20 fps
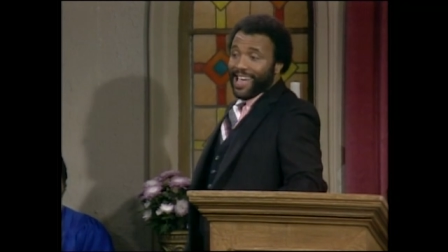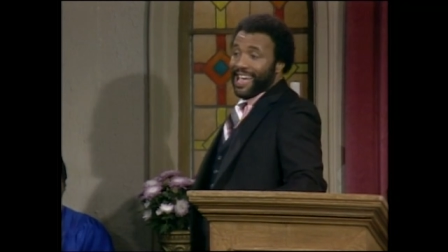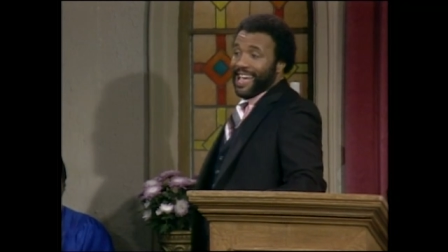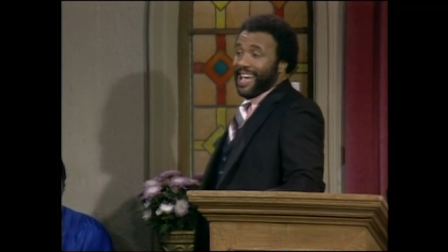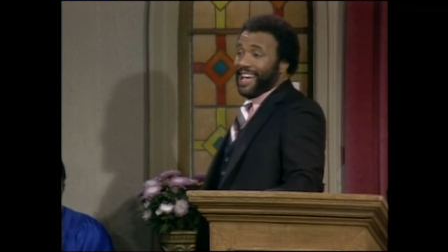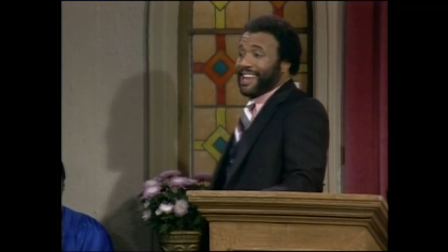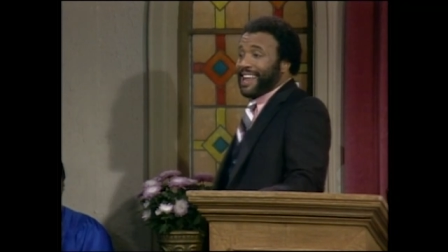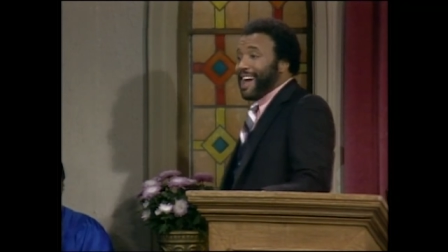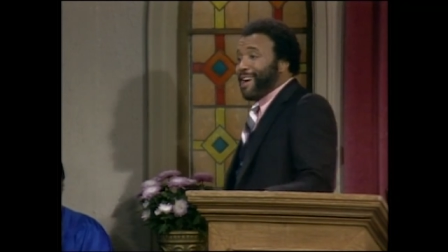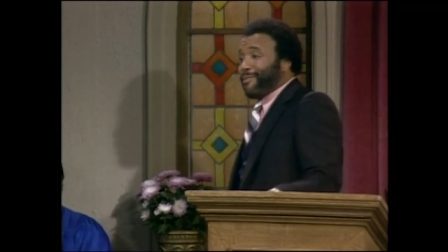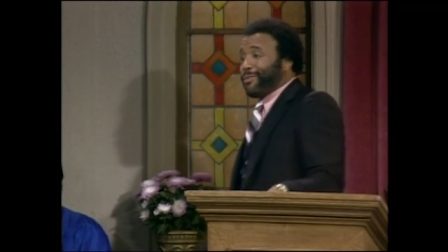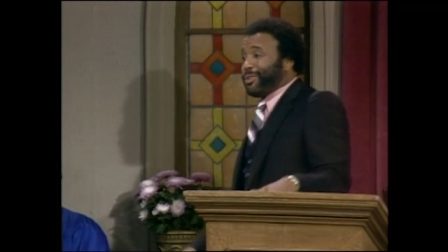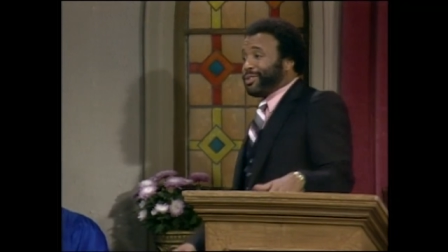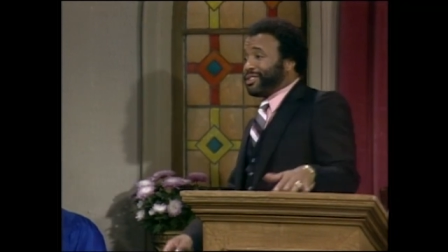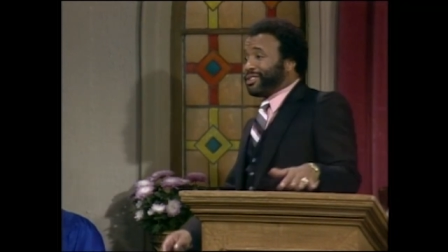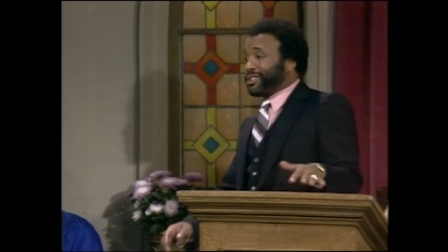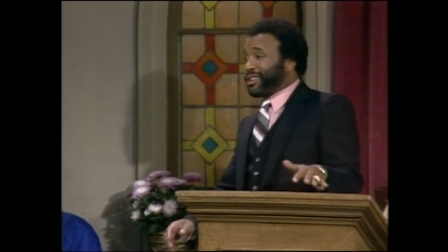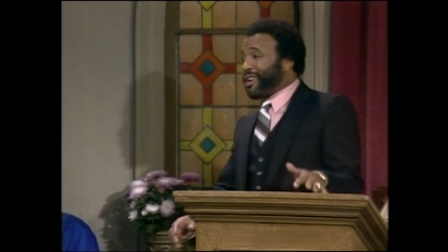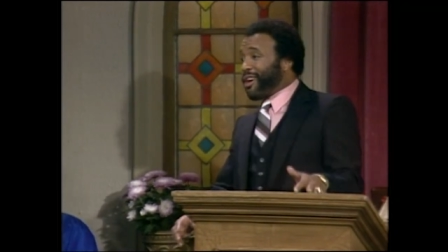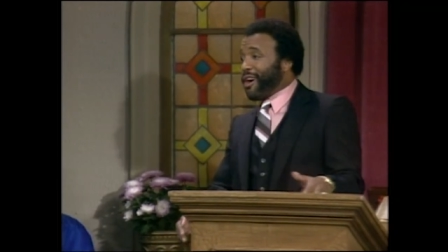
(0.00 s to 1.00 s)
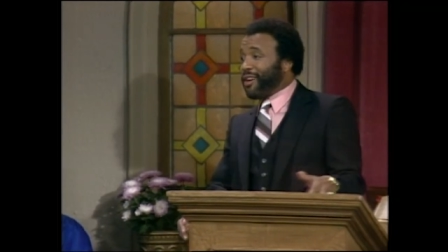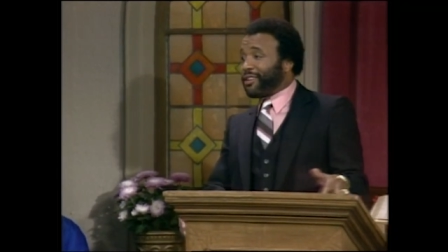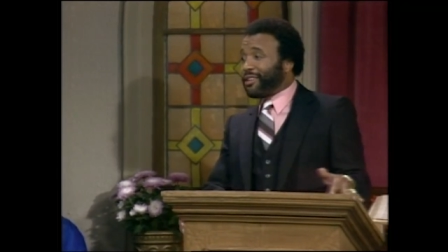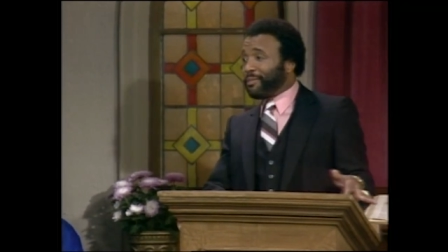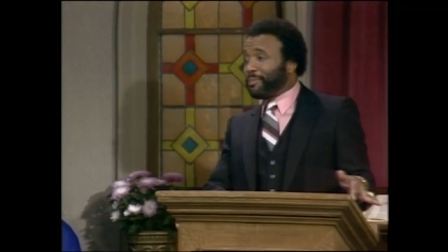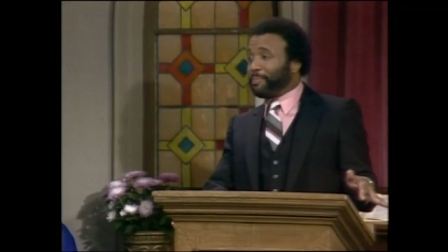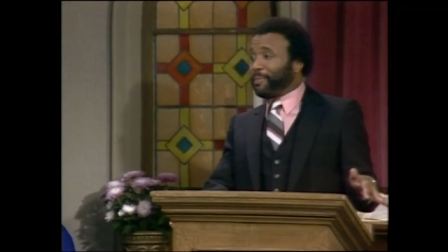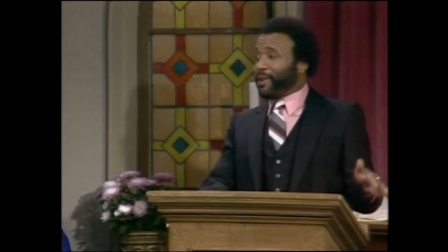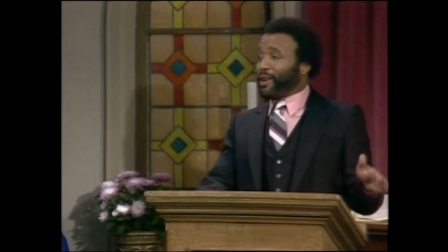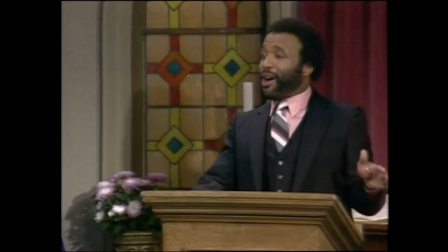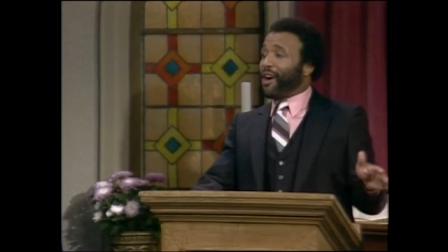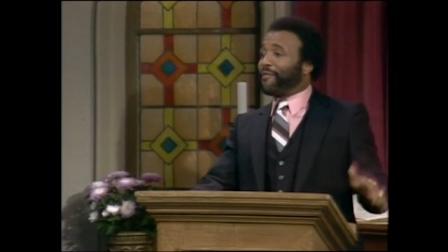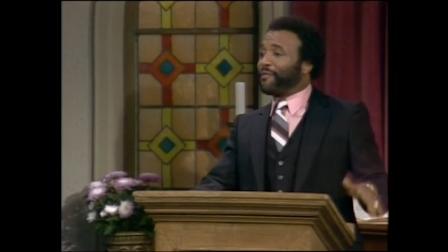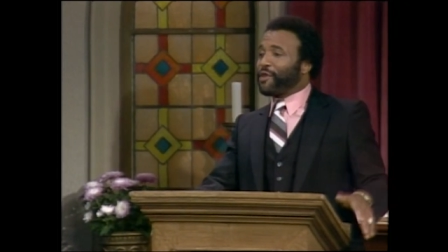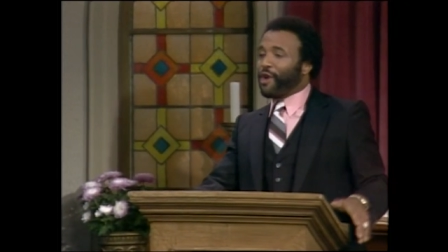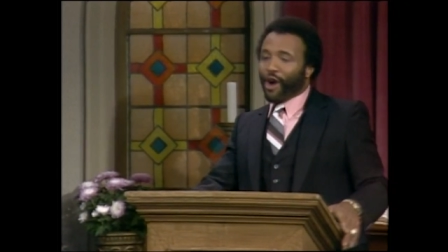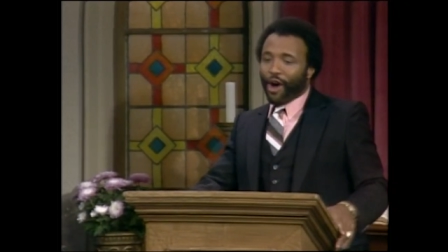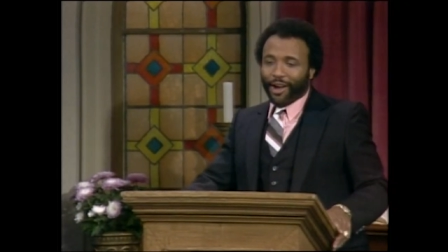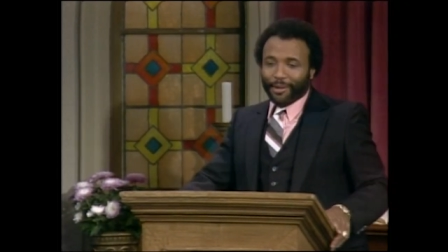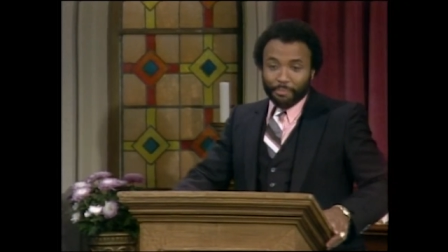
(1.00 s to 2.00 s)
And I was caught a bit off
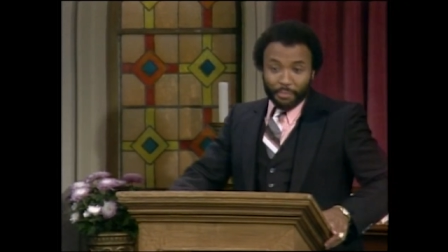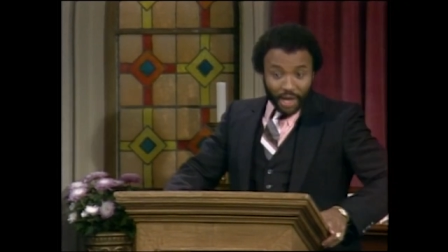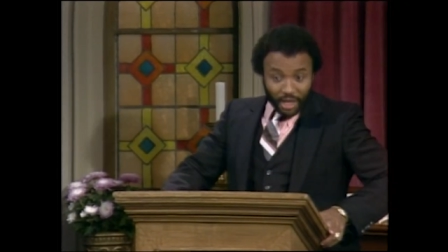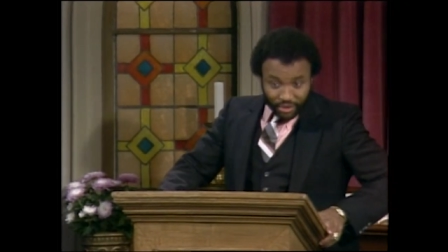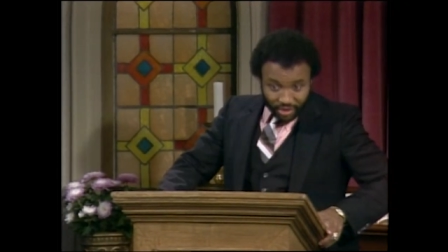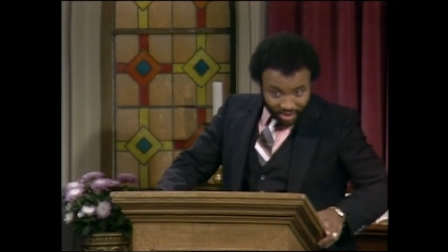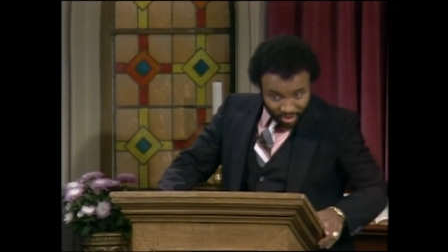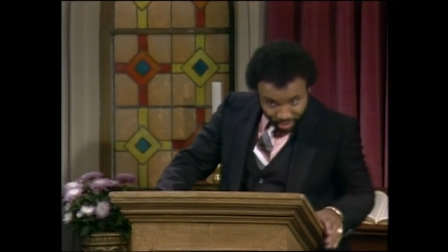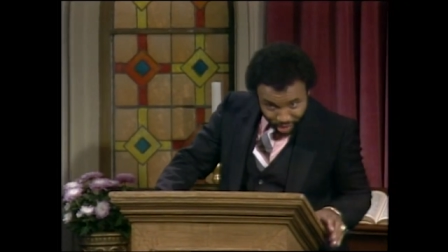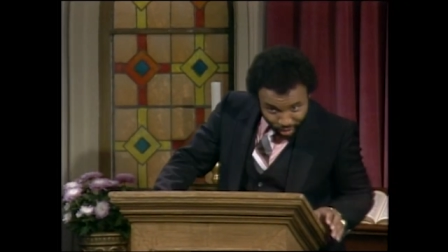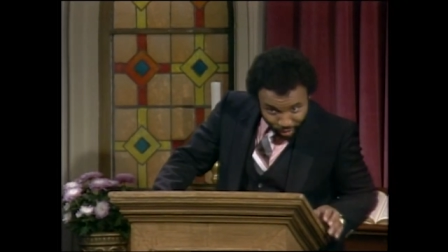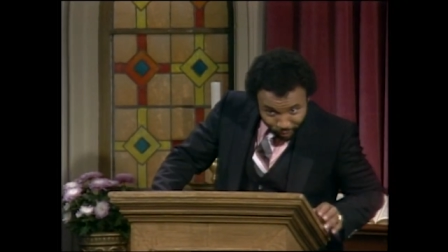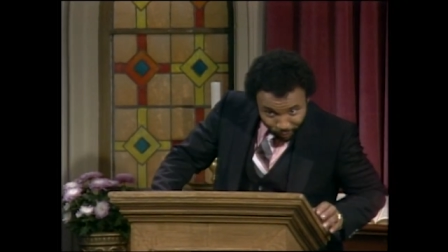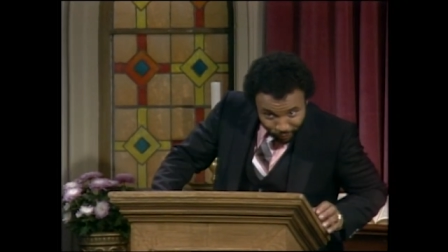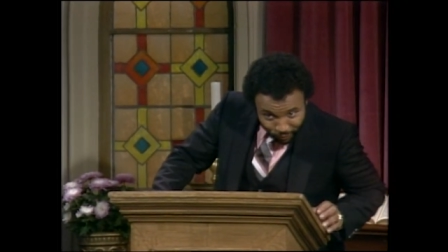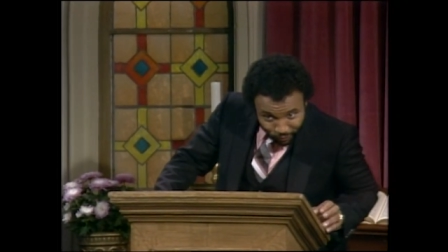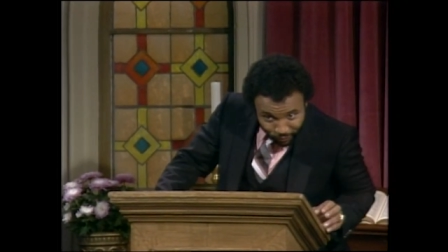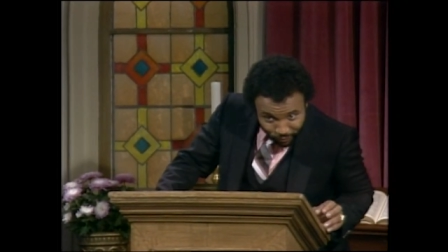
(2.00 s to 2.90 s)
guard myself.